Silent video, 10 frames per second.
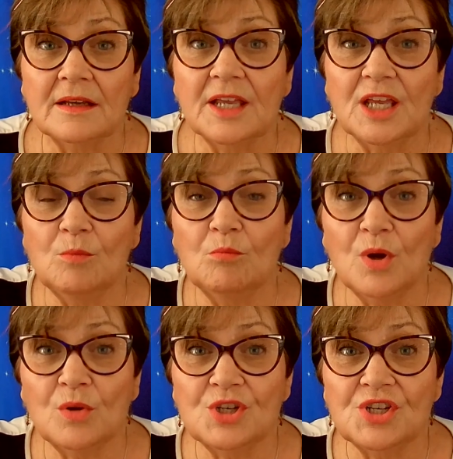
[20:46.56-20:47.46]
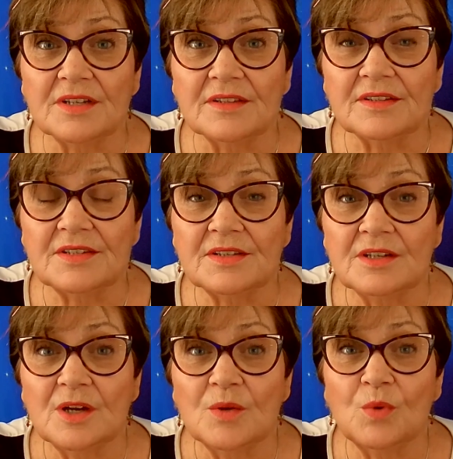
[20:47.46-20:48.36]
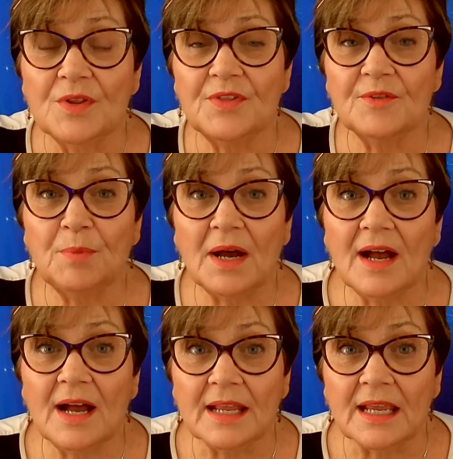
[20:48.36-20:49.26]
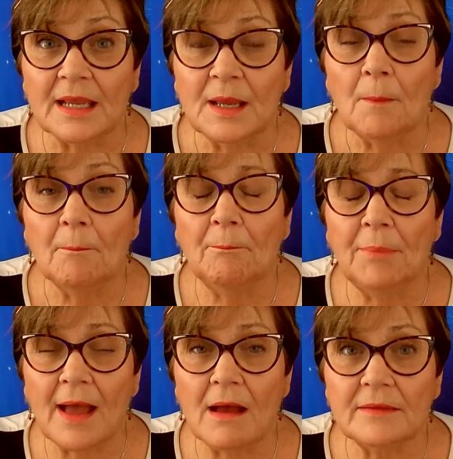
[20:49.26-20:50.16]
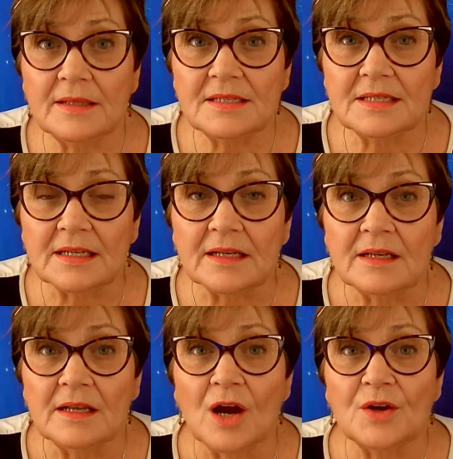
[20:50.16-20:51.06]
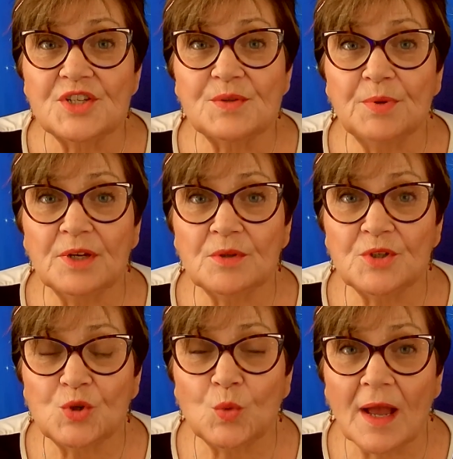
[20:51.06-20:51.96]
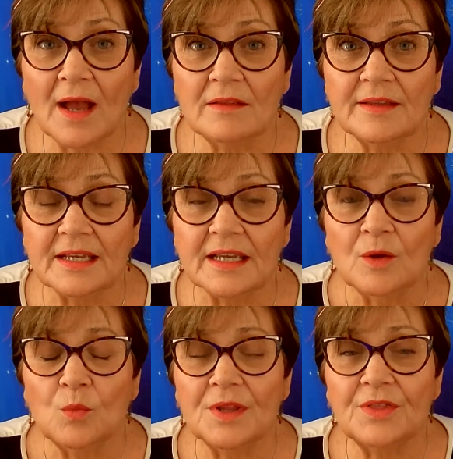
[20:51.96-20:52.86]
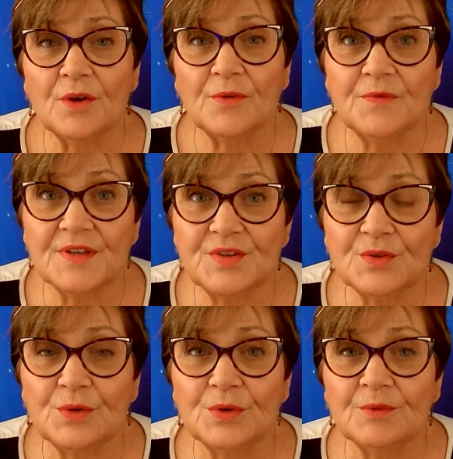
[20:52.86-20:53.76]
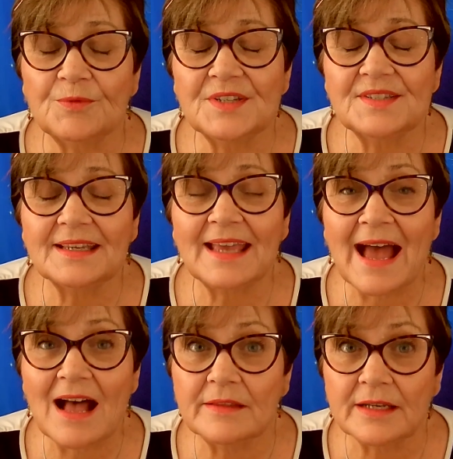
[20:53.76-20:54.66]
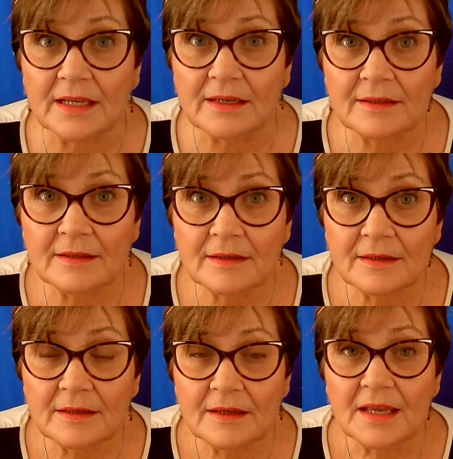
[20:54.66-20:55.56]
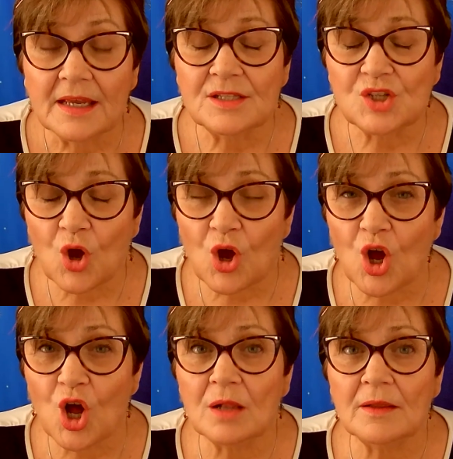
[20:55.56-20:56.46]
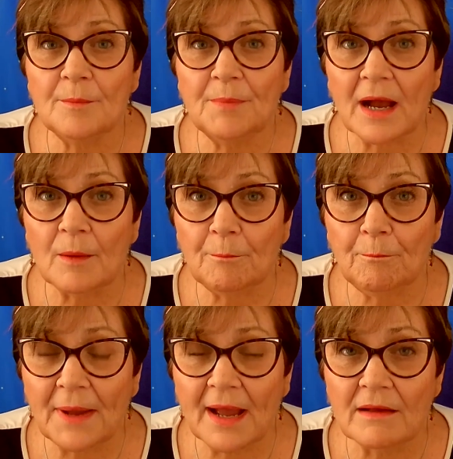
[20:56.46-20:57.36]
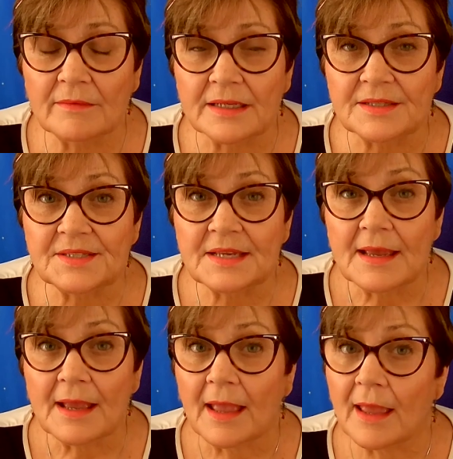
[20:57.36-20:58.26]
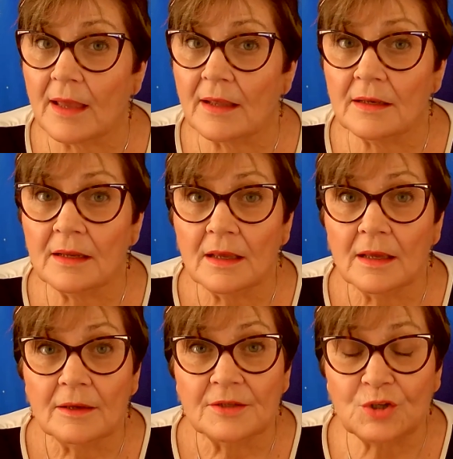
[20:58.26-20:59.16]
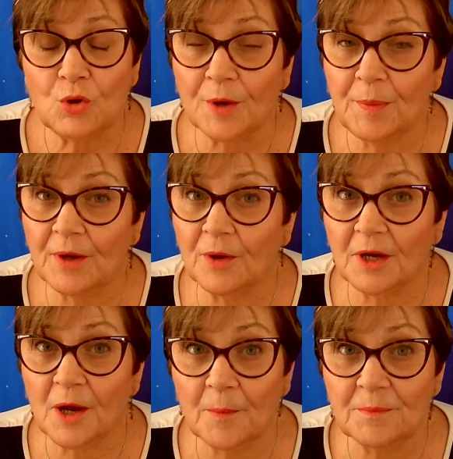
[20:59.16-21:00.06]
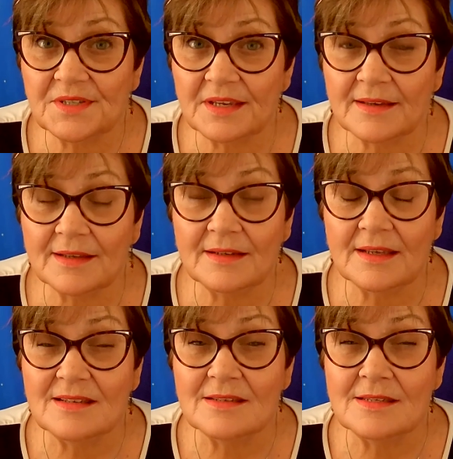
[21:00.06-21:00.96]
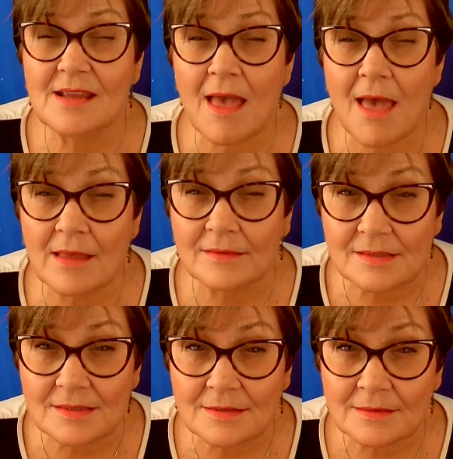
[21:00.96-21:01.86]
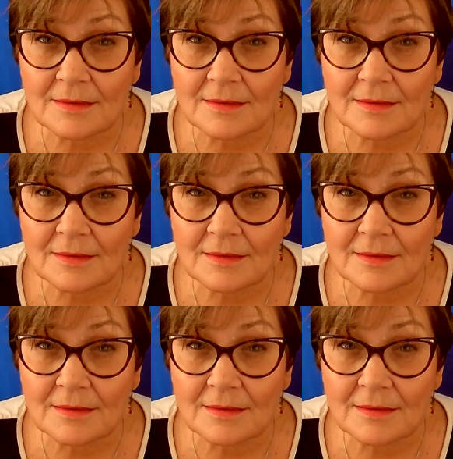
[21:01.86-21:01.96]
emotions with the body, balancing our spirituality with our physicality. It's all about balance. And Scorpio comes in intense.